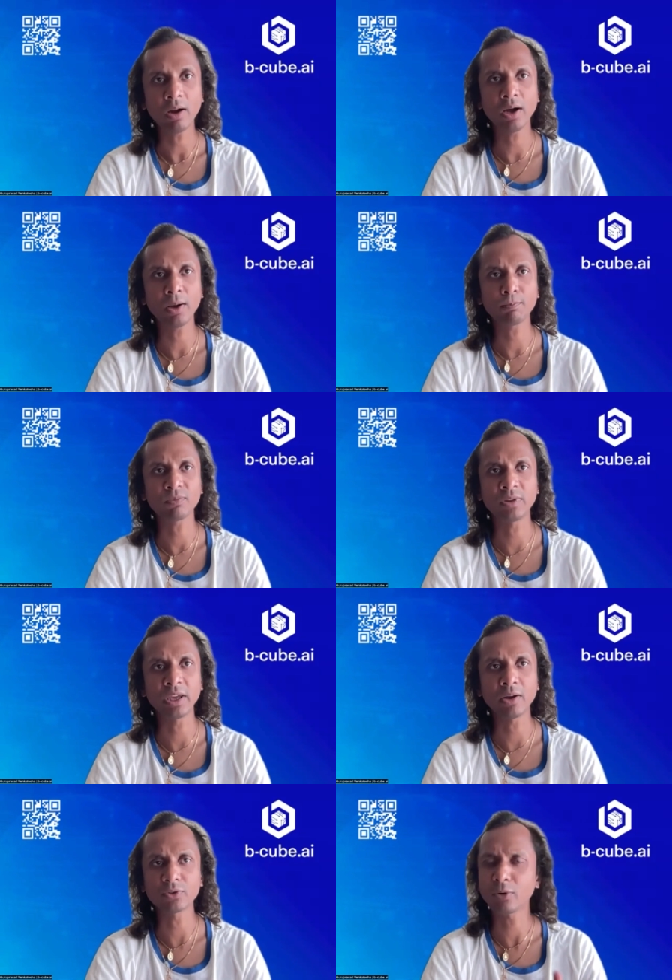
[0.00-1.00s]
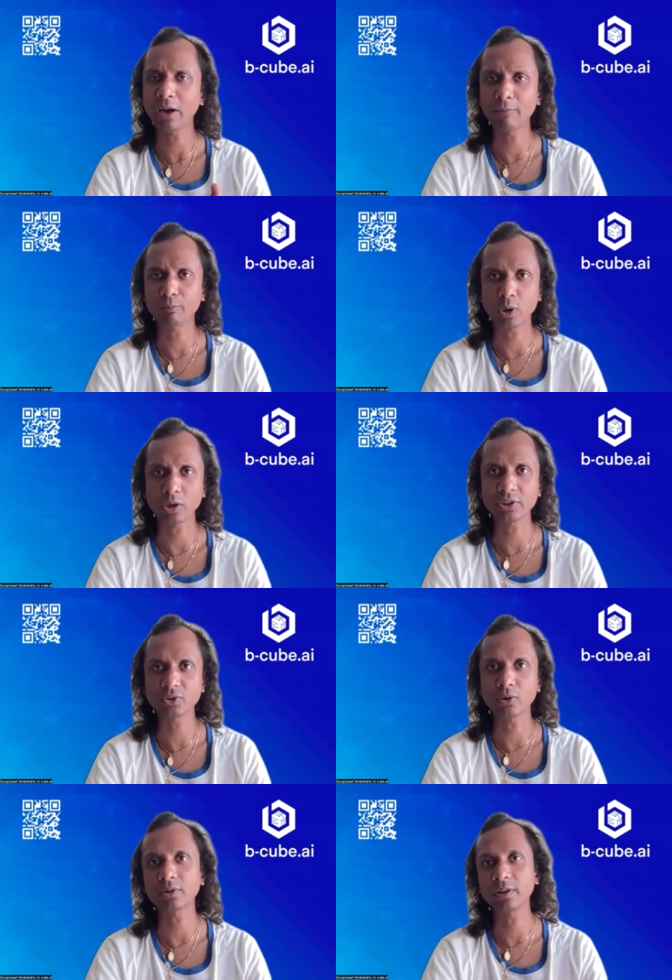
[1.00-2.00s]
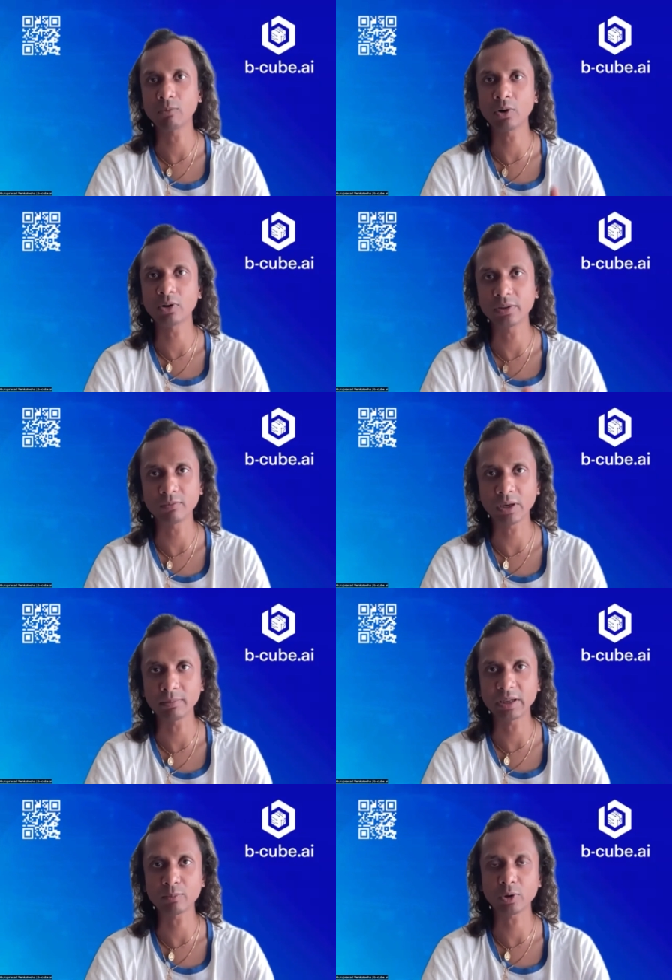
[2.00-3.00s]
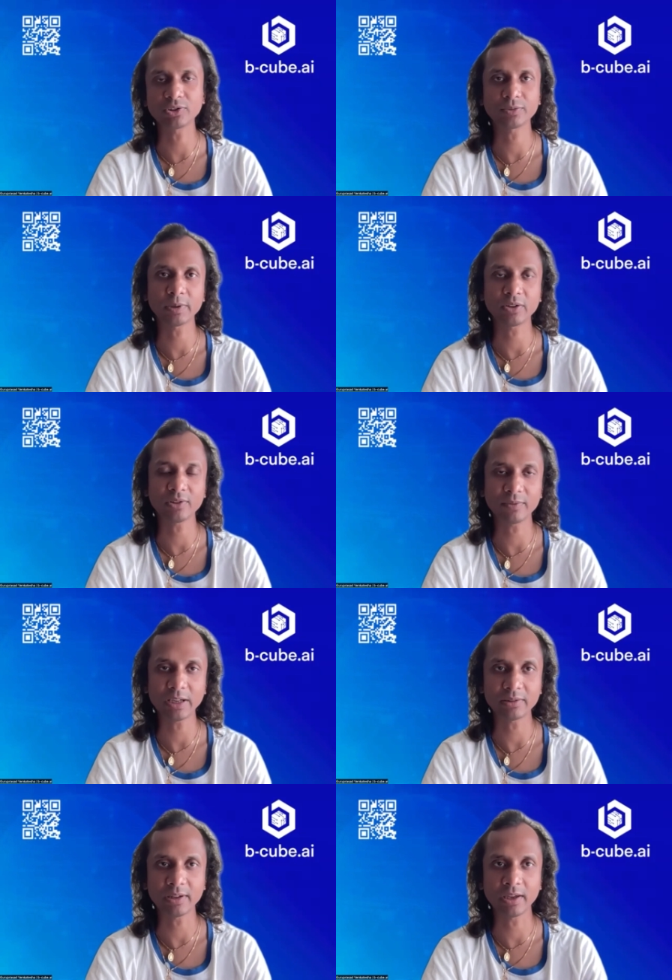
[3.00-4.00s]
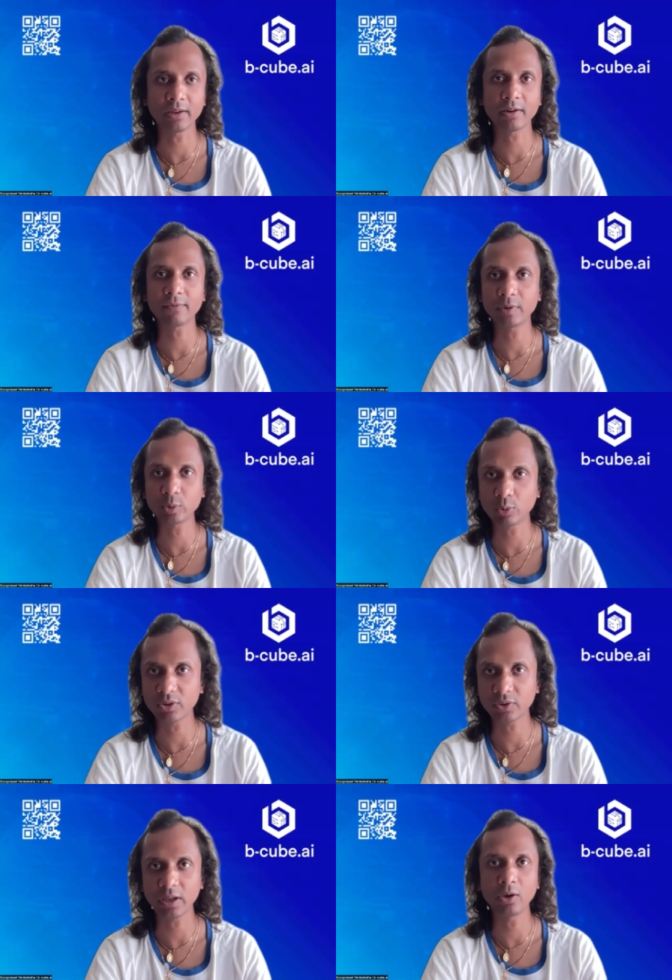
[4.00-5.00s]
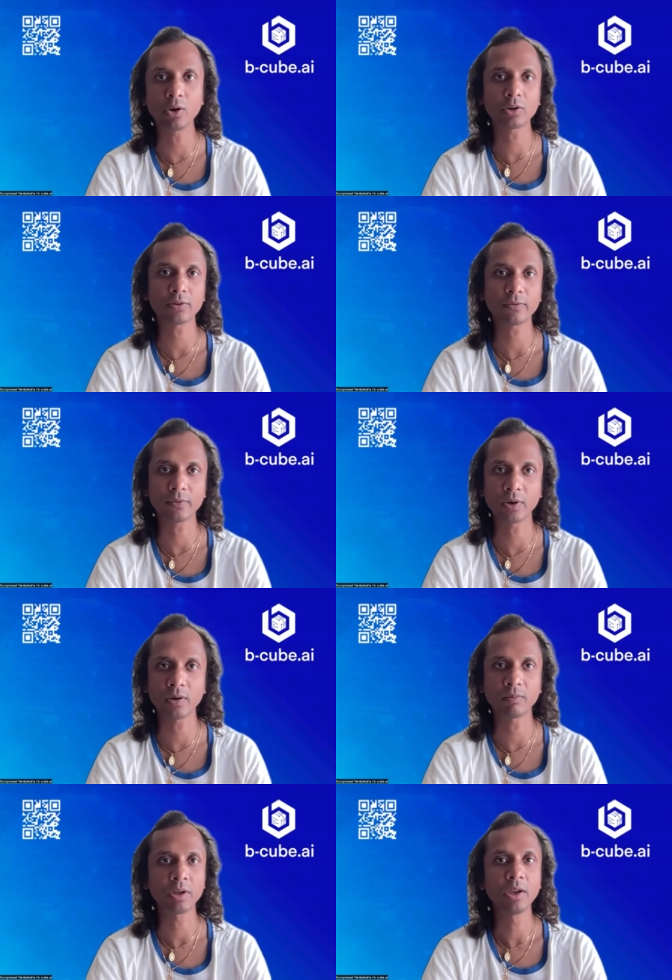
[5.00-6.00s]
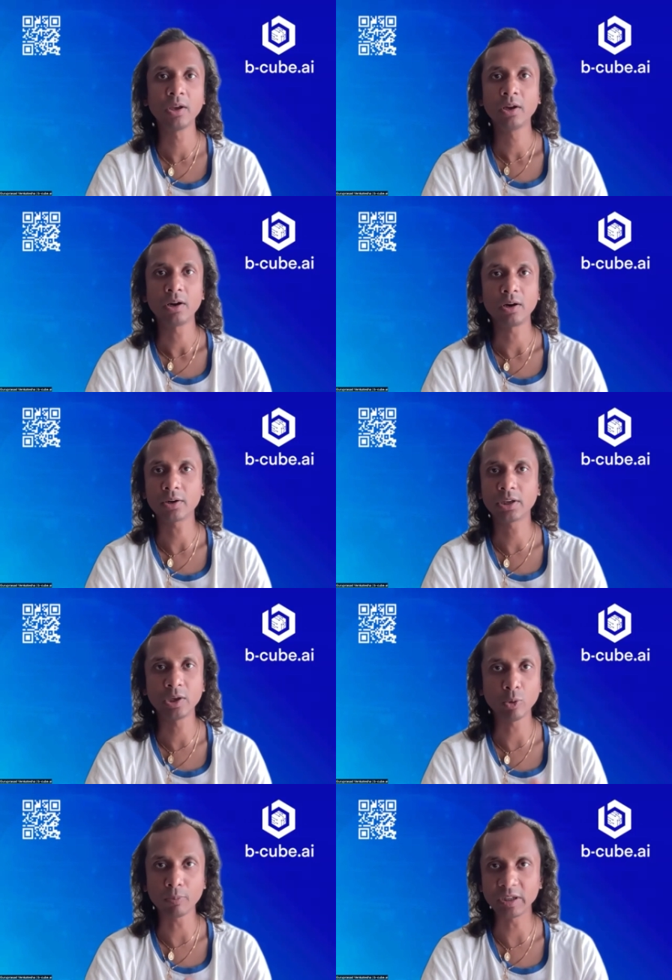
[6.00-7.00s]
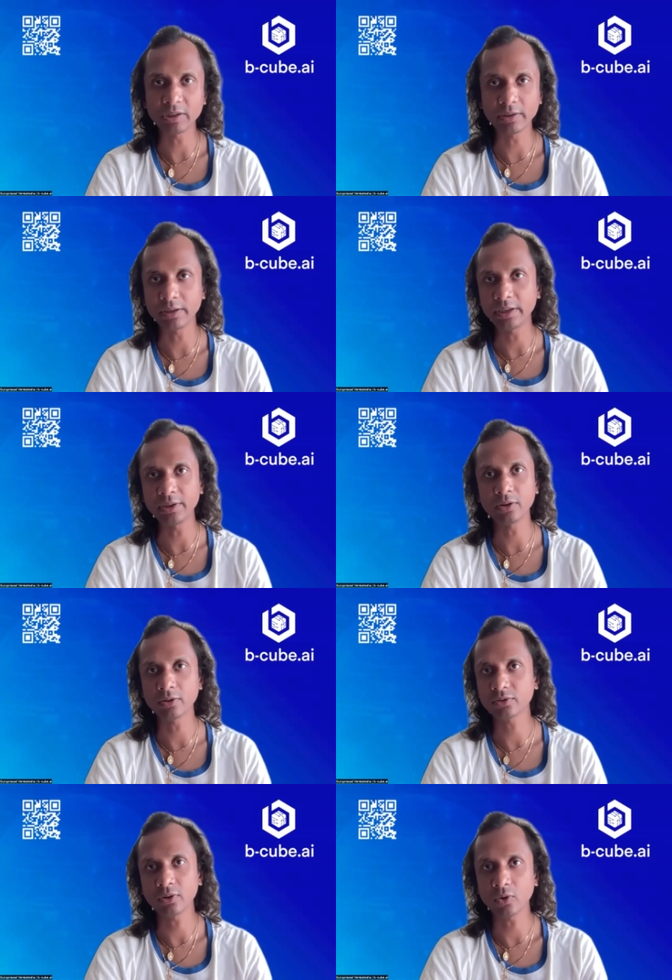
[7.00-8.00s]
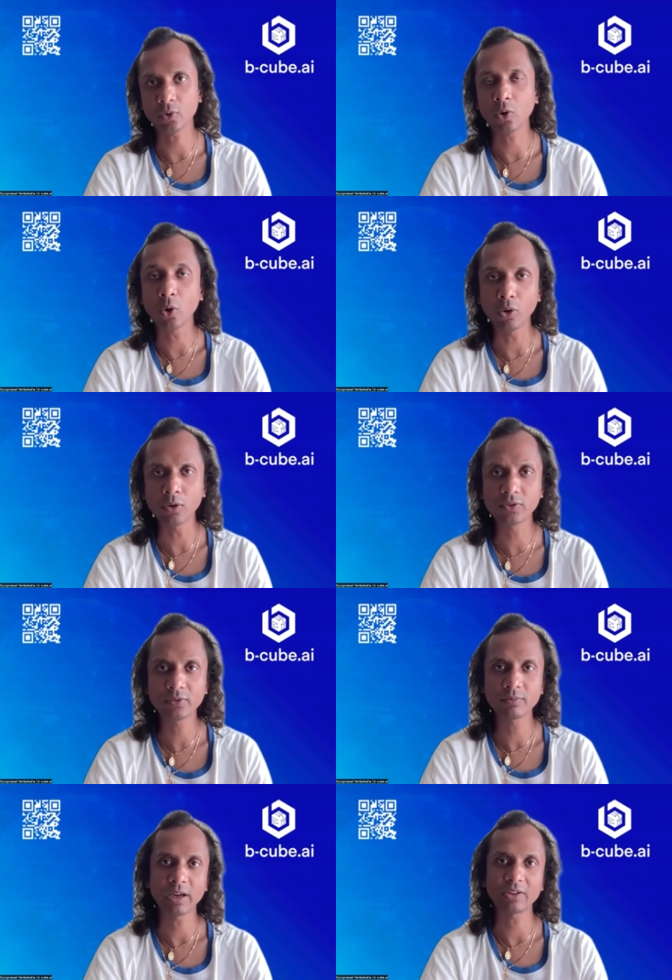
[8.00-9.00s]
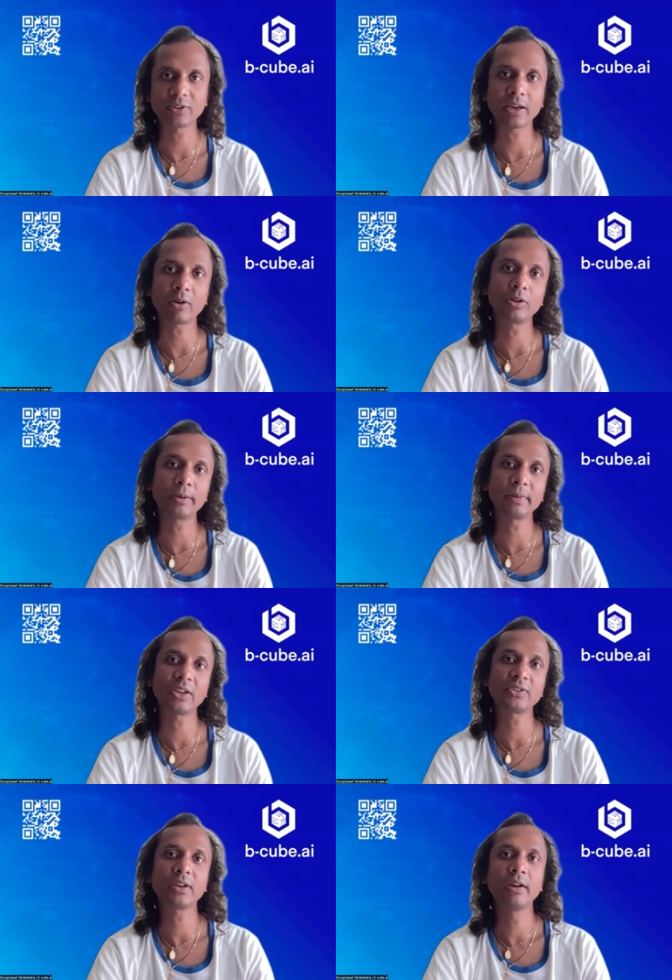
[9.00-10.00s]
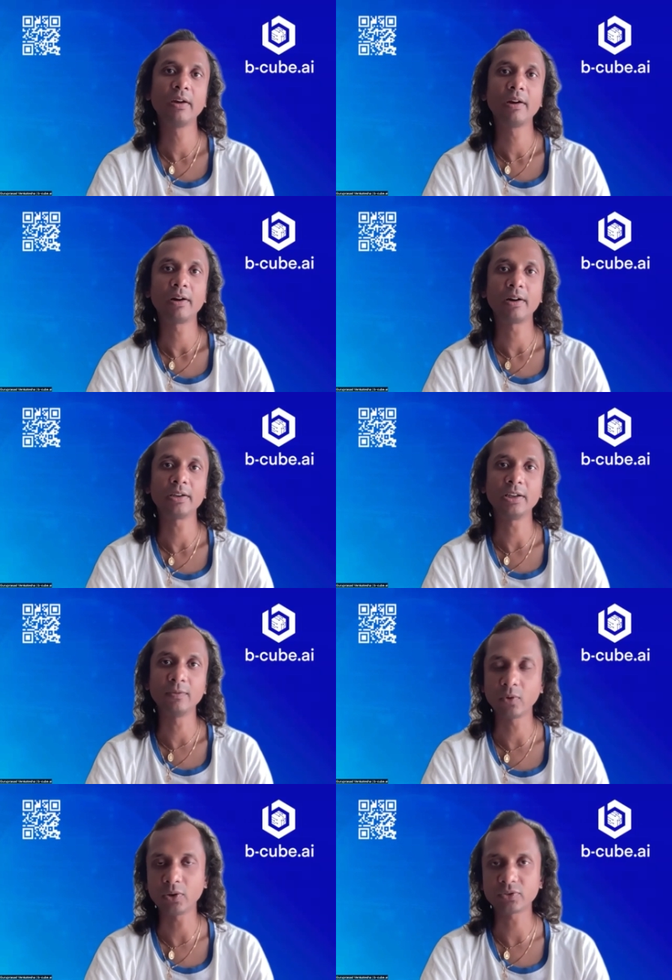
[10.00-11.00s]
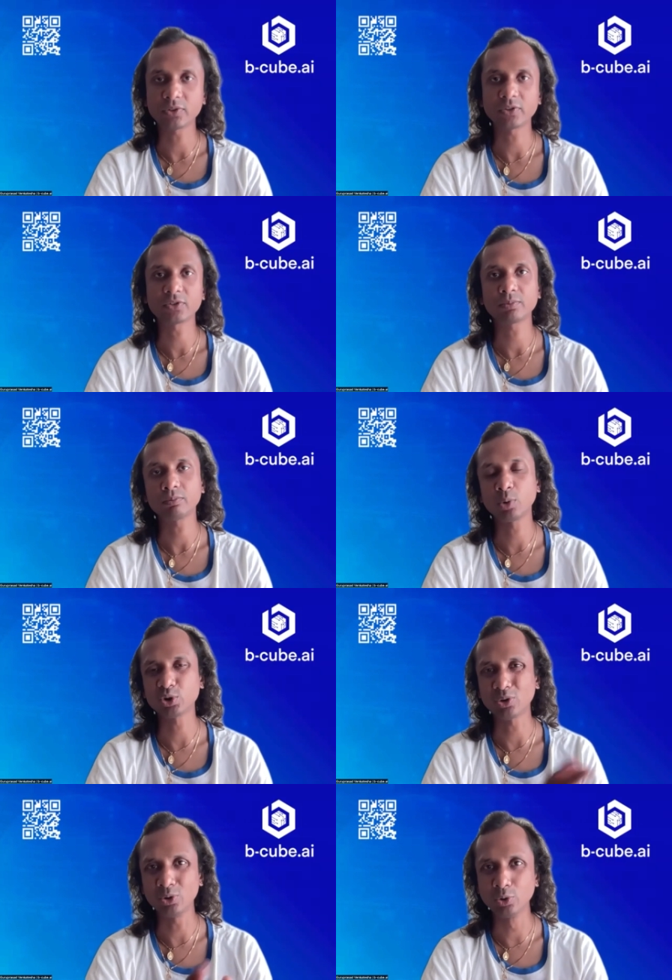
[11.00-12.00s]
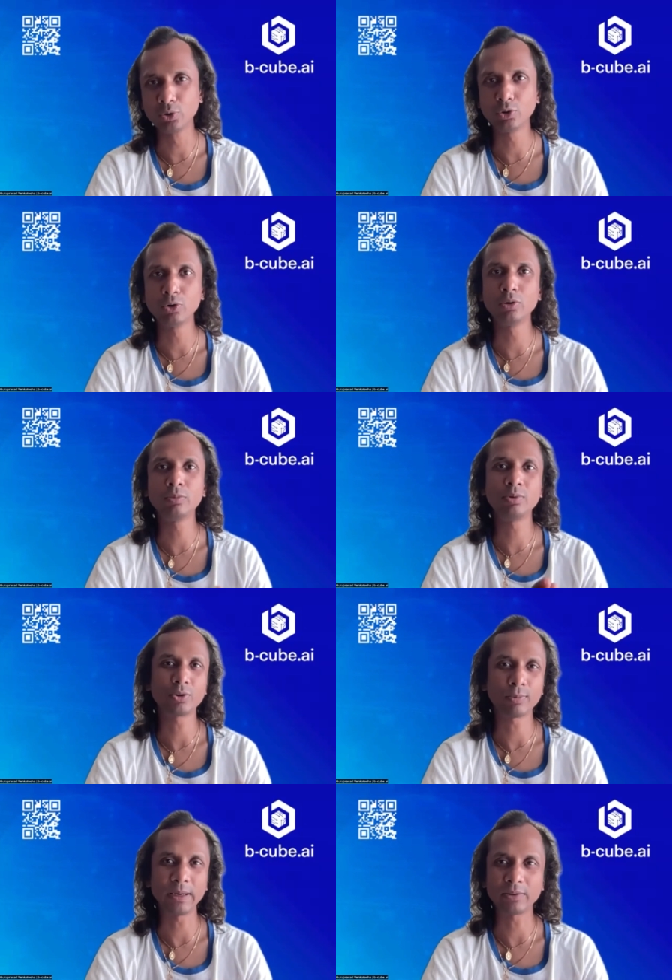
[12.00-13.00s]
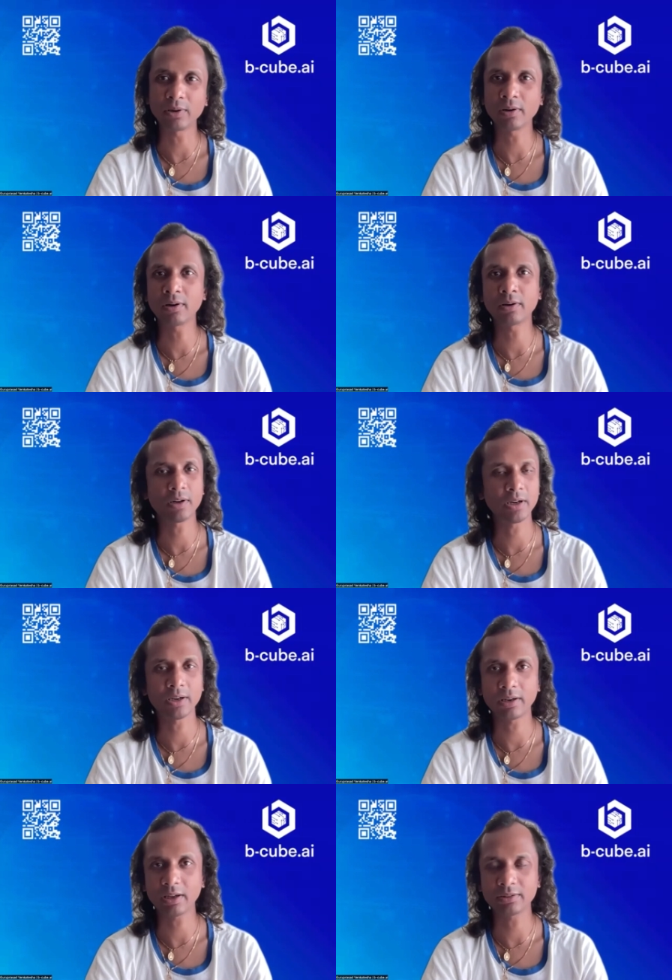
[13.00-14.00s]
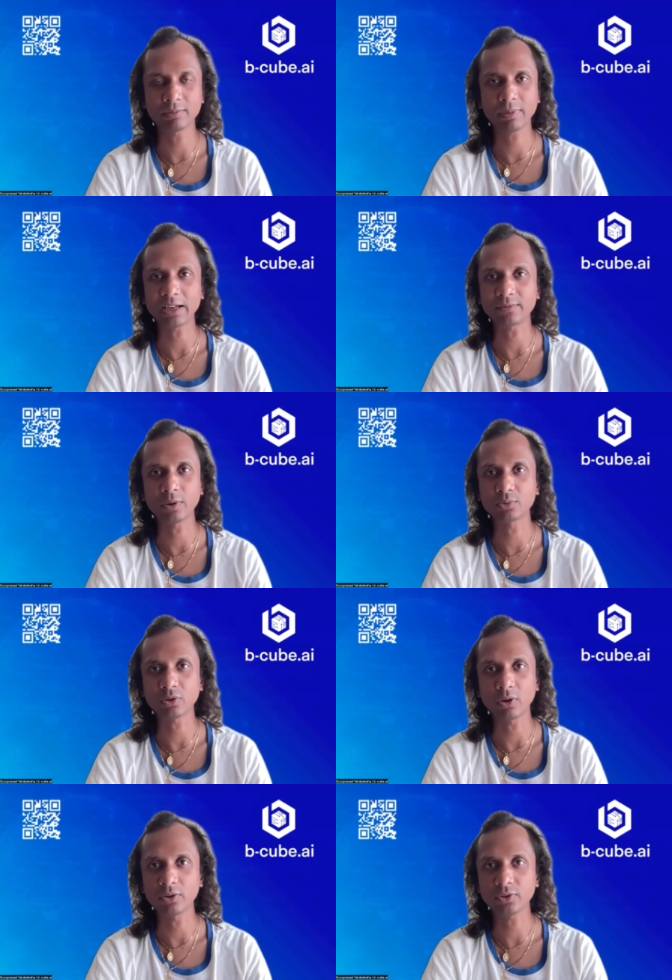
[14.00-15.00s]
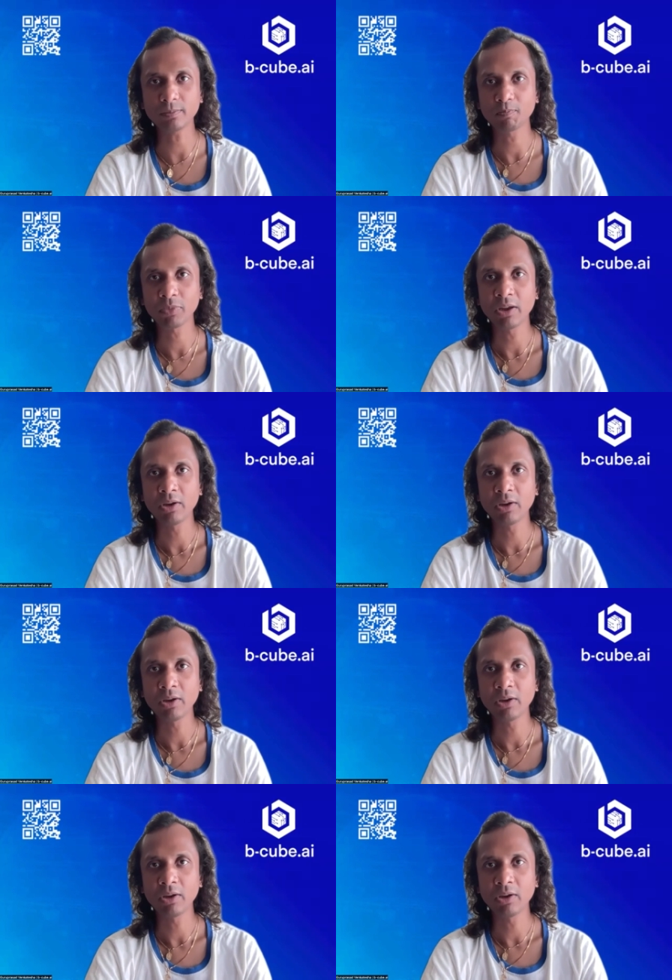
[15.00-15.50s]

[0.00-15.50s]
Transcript: um, they also have projects or they worked in very big projects because of that they refer to us a lot of uh, key opinion leaders or KOLs as they call them as uh, influencers, both on YouTube, Twitter, and other platforms also.